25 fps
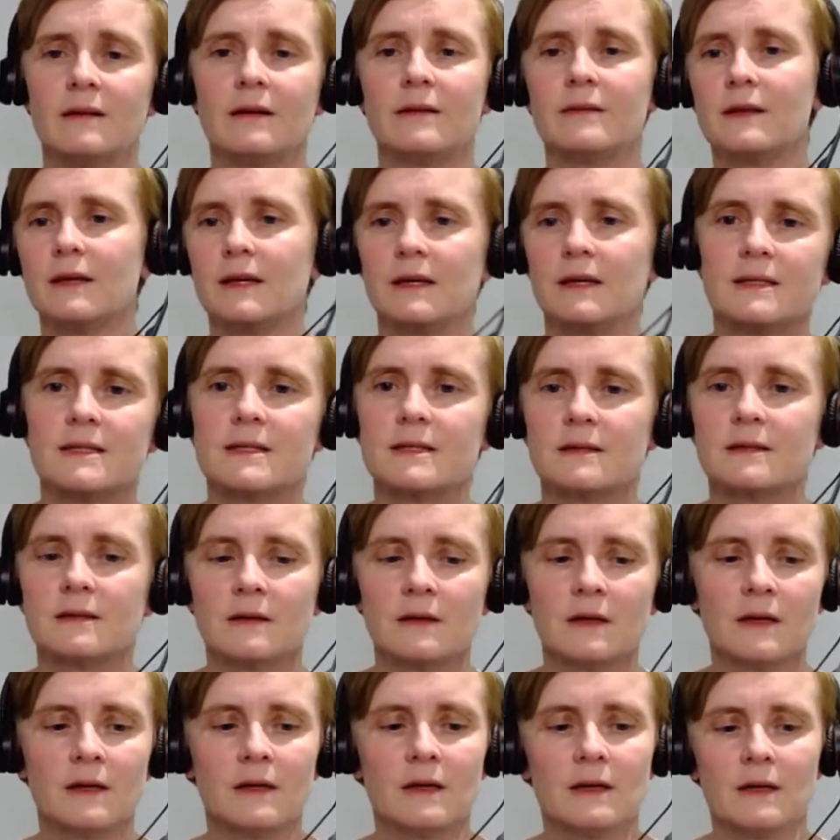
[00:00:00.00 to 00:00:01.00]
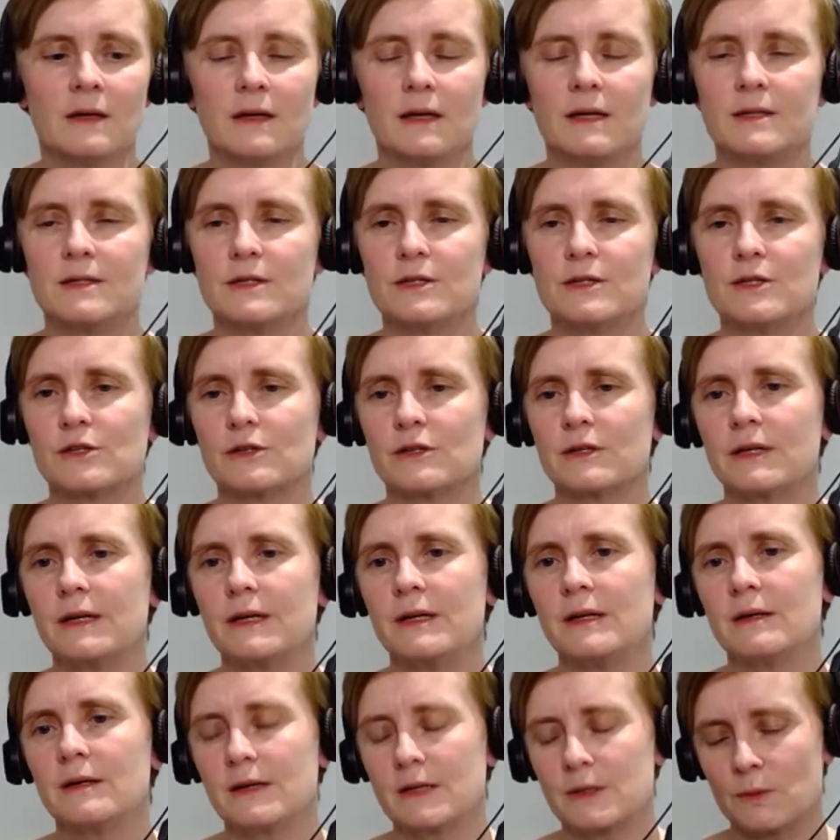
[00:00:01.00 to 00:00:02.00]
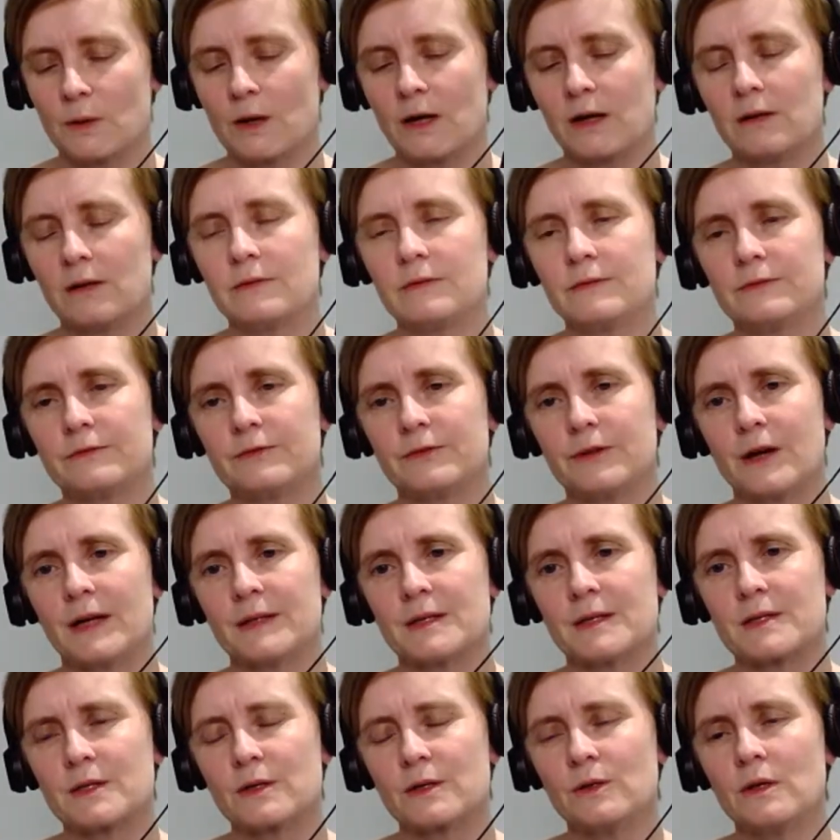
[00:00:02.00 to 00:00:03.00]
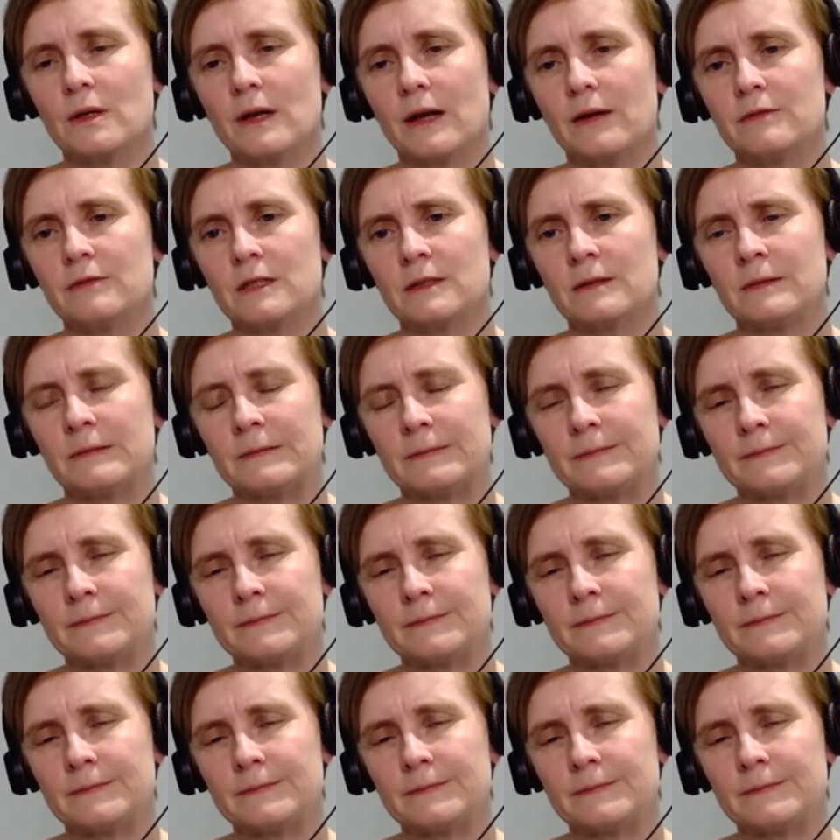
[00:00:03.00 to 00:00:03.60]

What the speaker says: I think it's a journey as well at the school level.